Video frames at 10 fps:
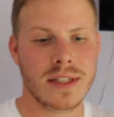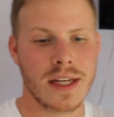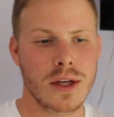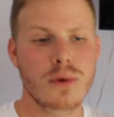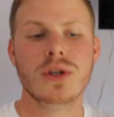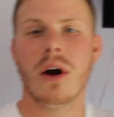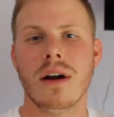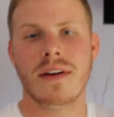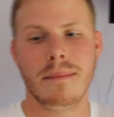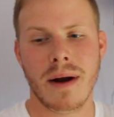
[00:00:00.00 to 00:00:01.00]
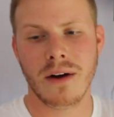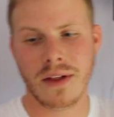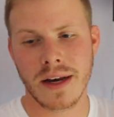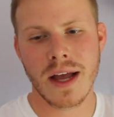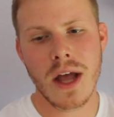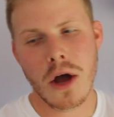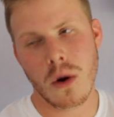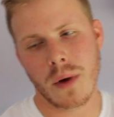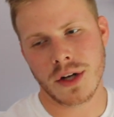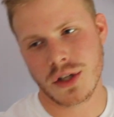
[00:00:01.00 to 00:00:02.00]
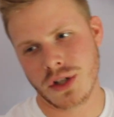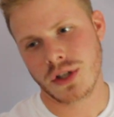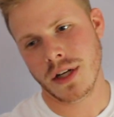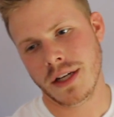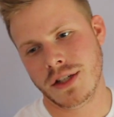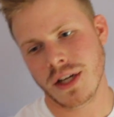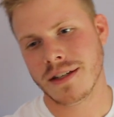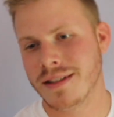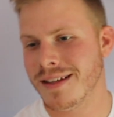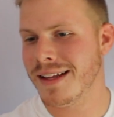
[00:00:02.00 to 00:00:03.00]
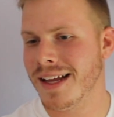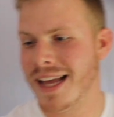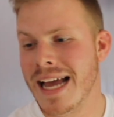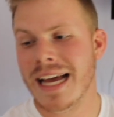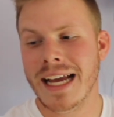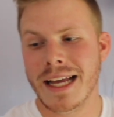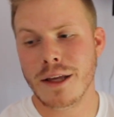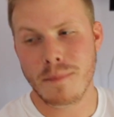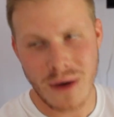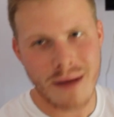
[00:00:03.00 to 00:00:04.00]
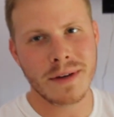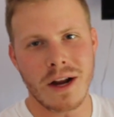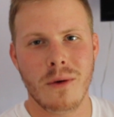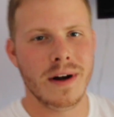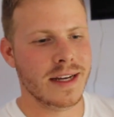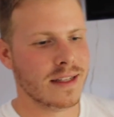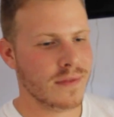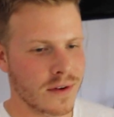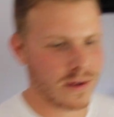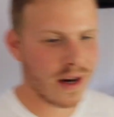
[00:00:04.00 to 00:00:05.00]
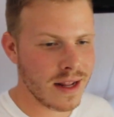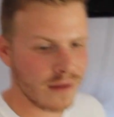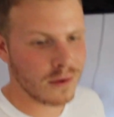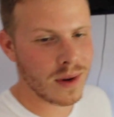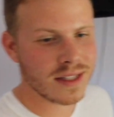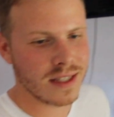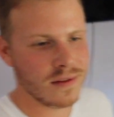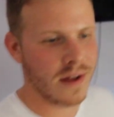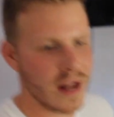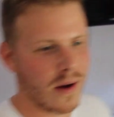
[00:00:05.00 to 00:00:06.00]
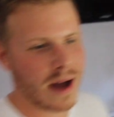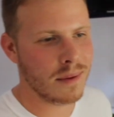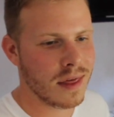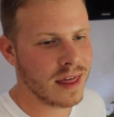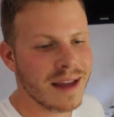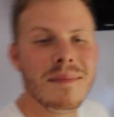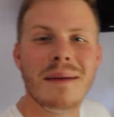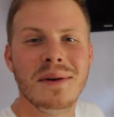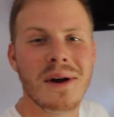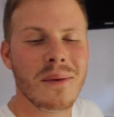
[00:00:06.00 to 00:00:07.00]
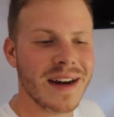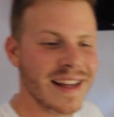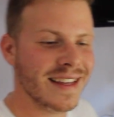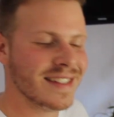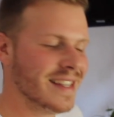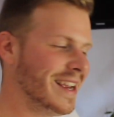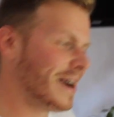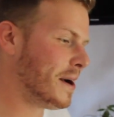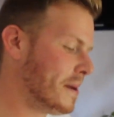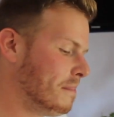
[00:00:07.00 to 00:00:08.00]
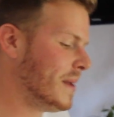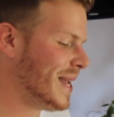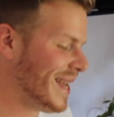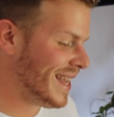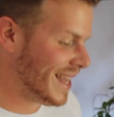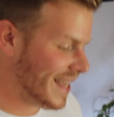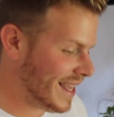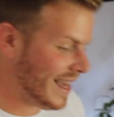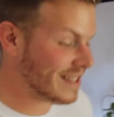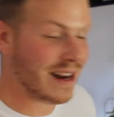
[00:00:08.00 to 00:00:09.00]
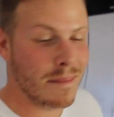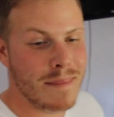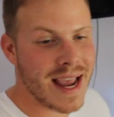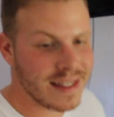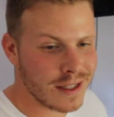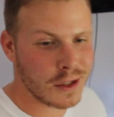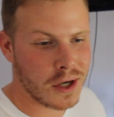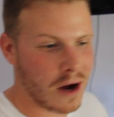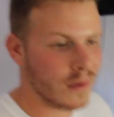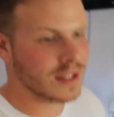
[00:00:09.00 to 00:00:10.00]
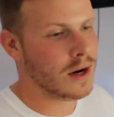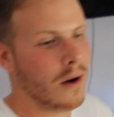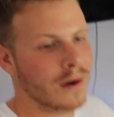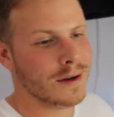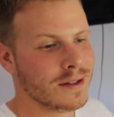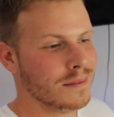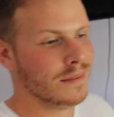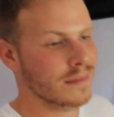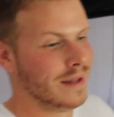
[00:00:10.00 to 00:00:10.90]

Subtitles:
is a huge car event in Maryland, which it's just, you probably know what it is. If you're watching this video, I think maybe you know what it is. It's an amazing show. It's an awesome,